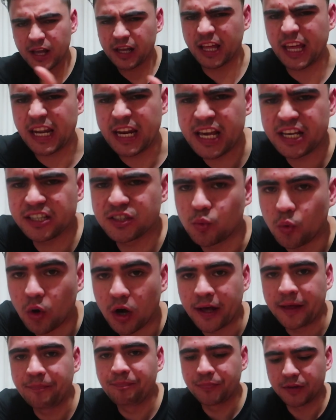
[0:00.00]
And here's
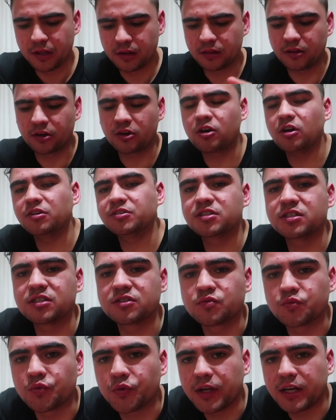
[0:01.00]
why. The cost
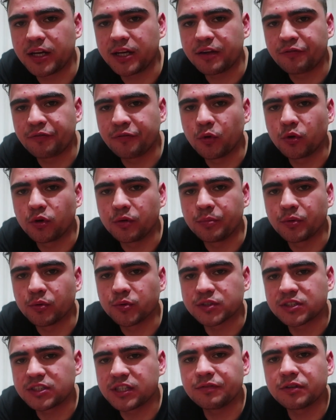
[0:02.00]
is really affordable.
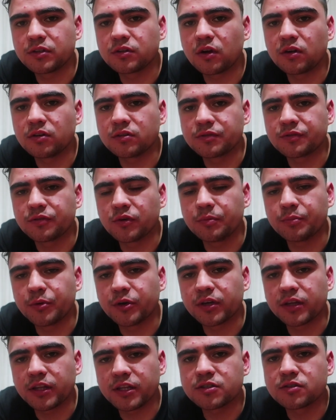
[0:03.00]
$7 for a
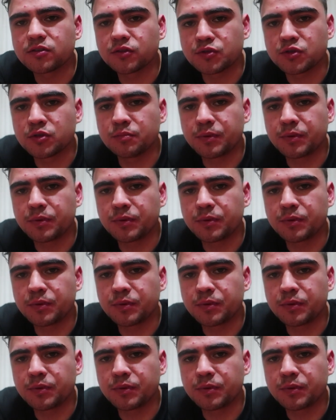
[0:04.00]
burger. That's not